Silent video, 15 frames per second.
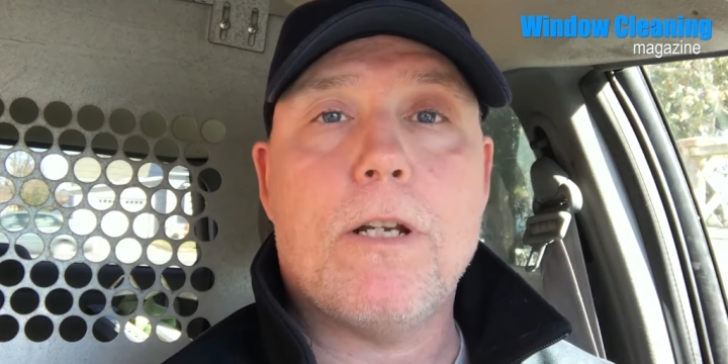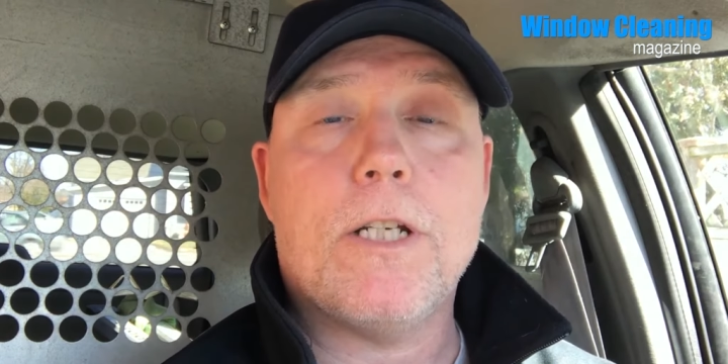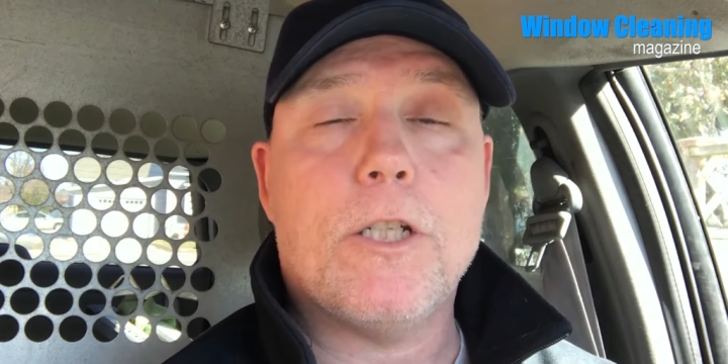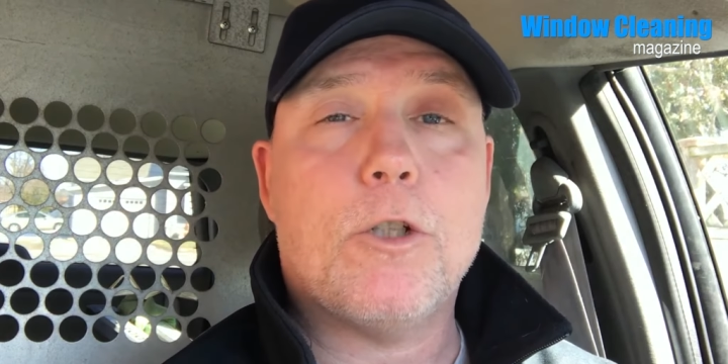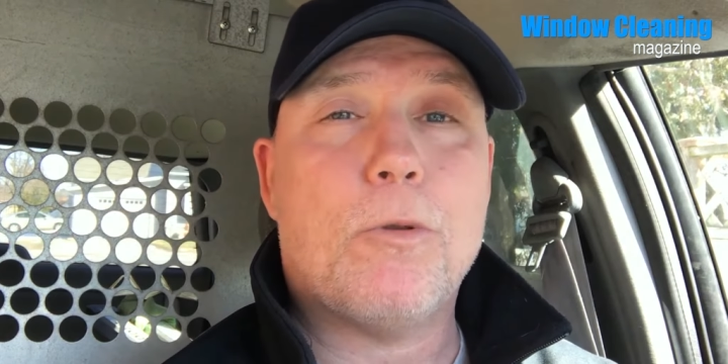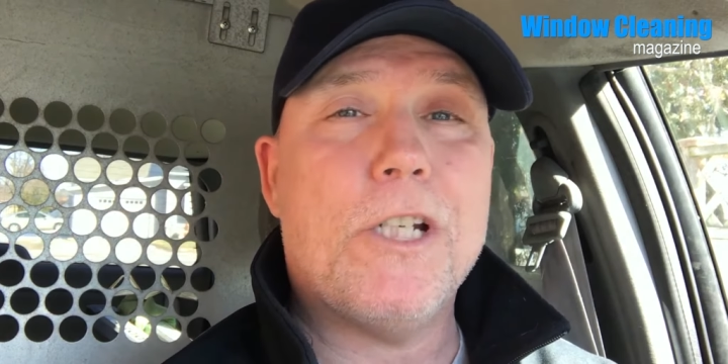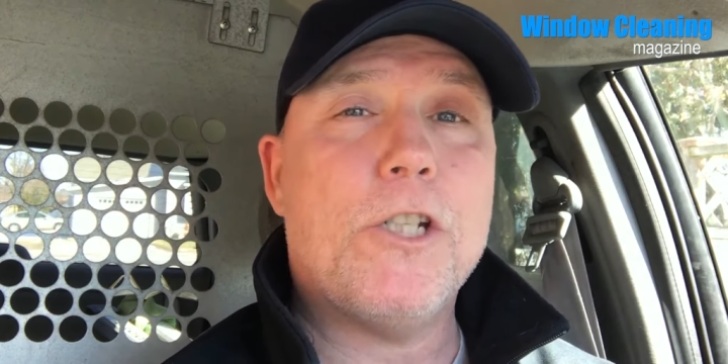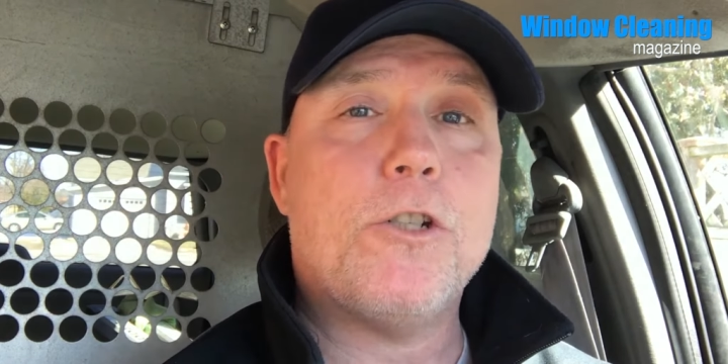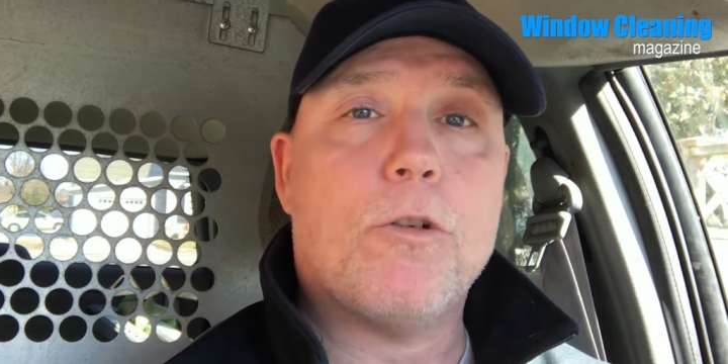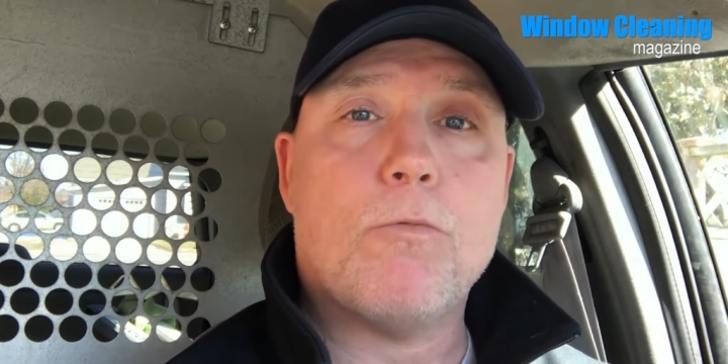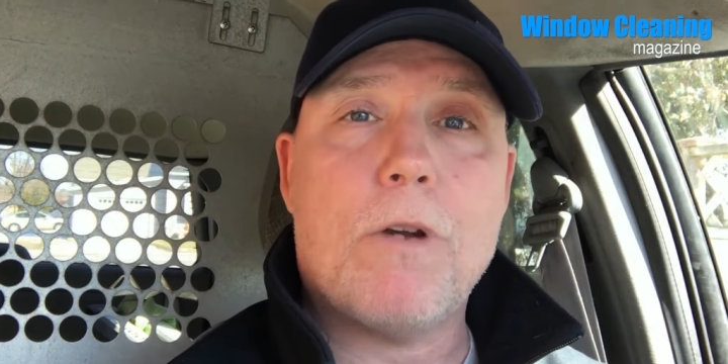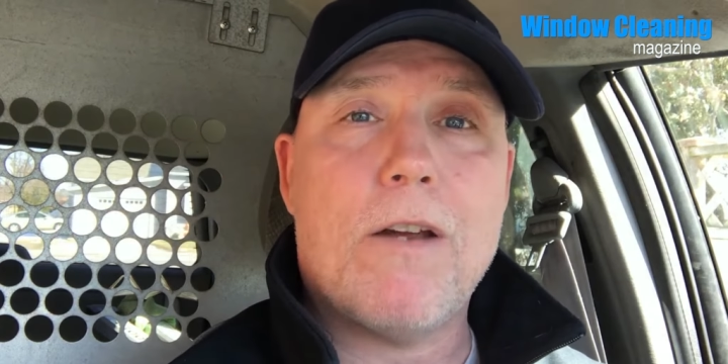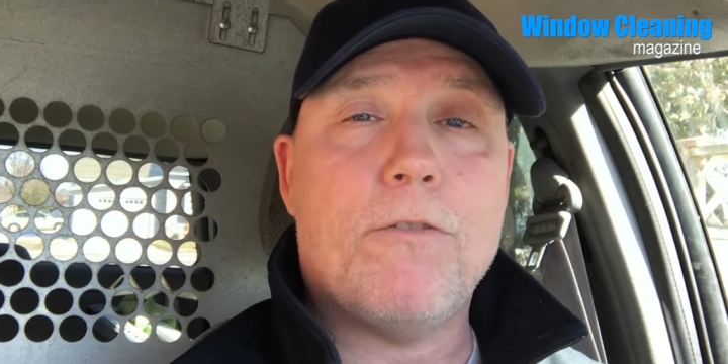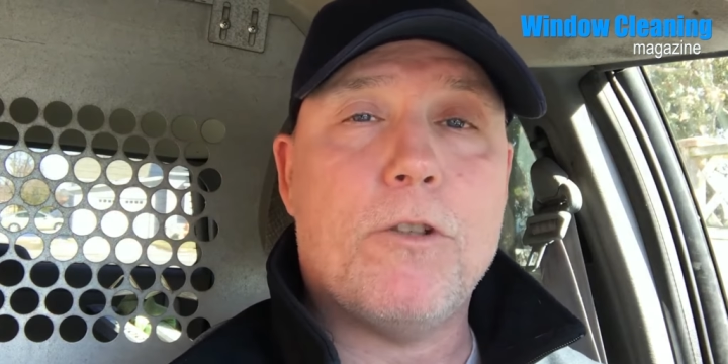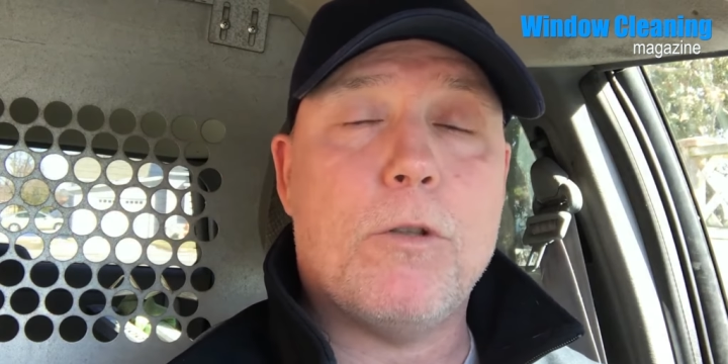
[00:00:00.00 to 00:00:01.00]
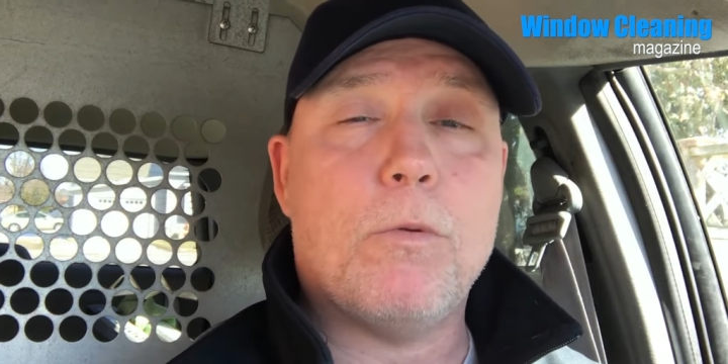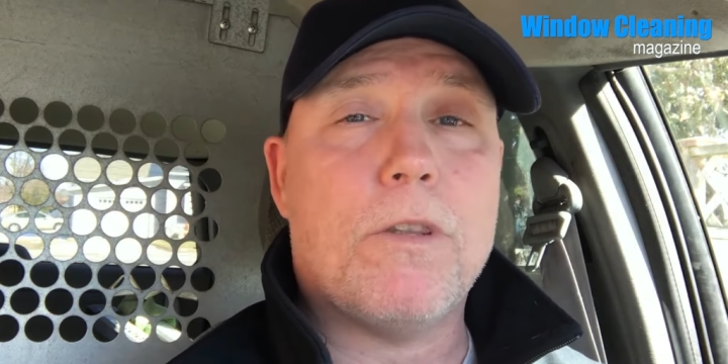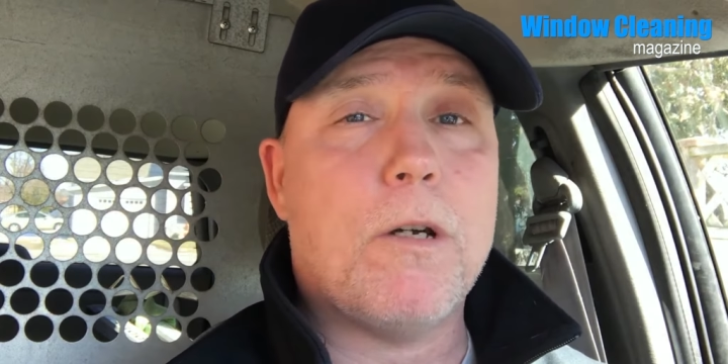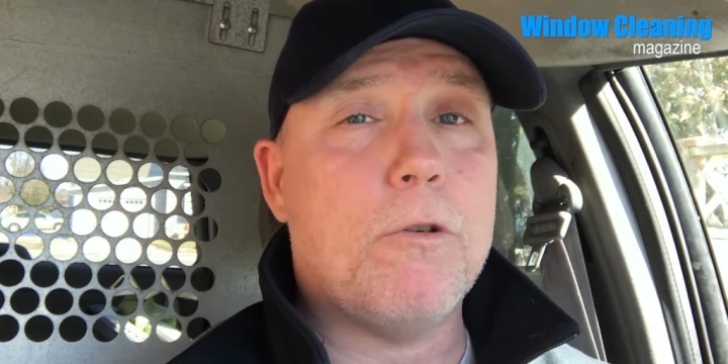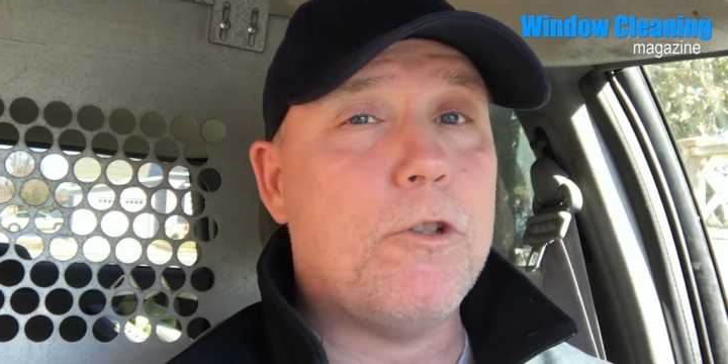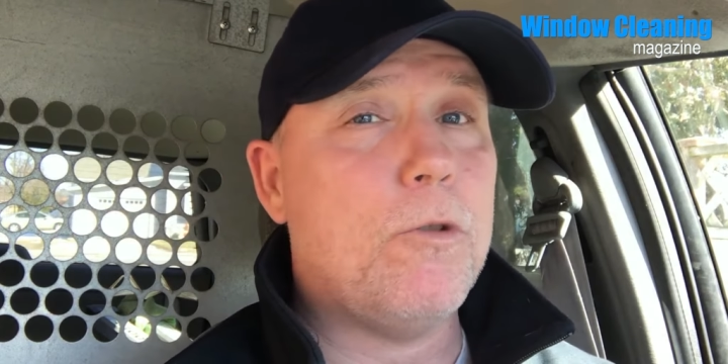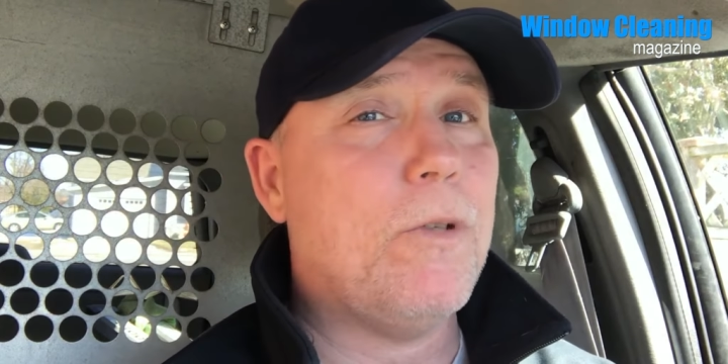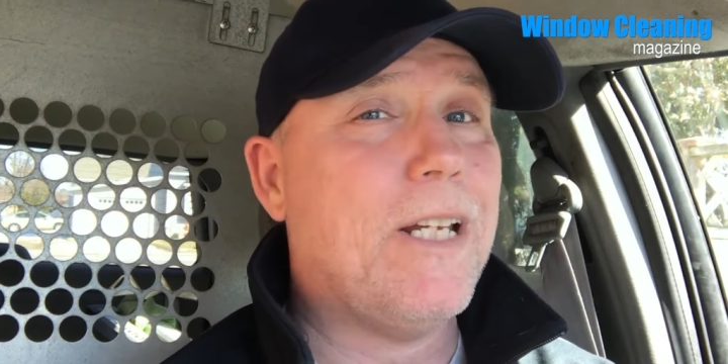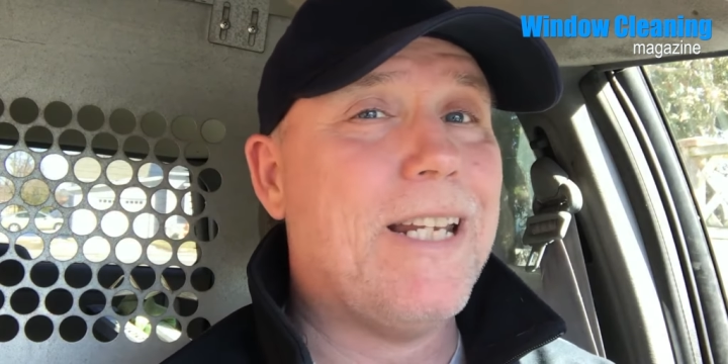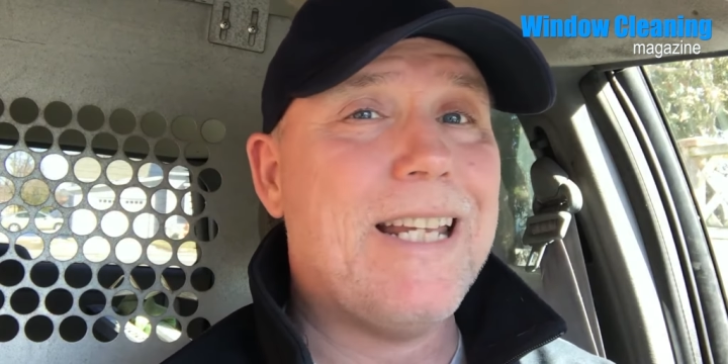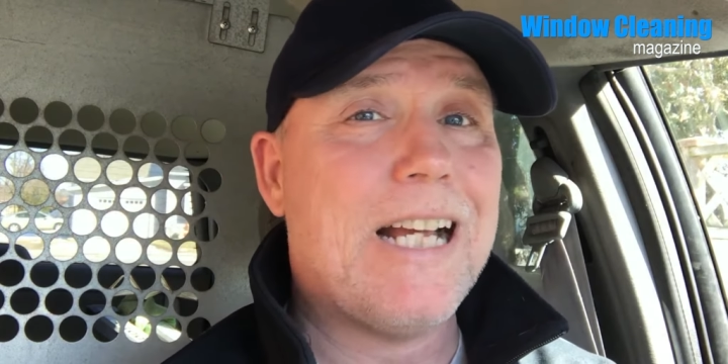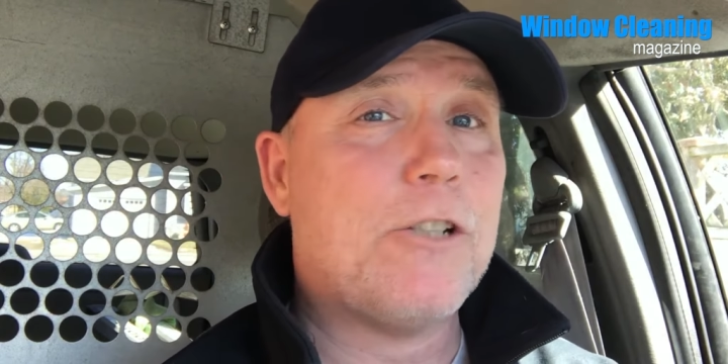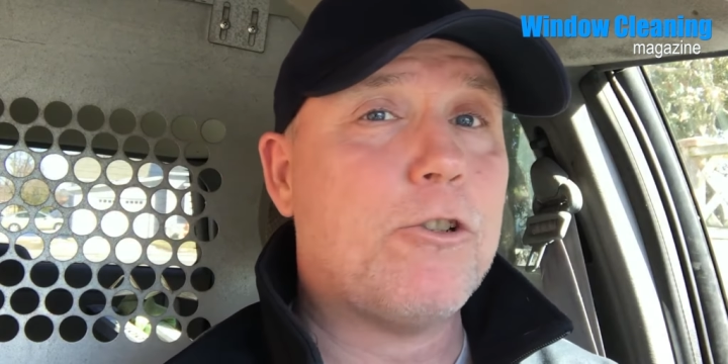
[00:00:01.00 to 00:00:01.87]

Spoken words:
increase your revenue without doing any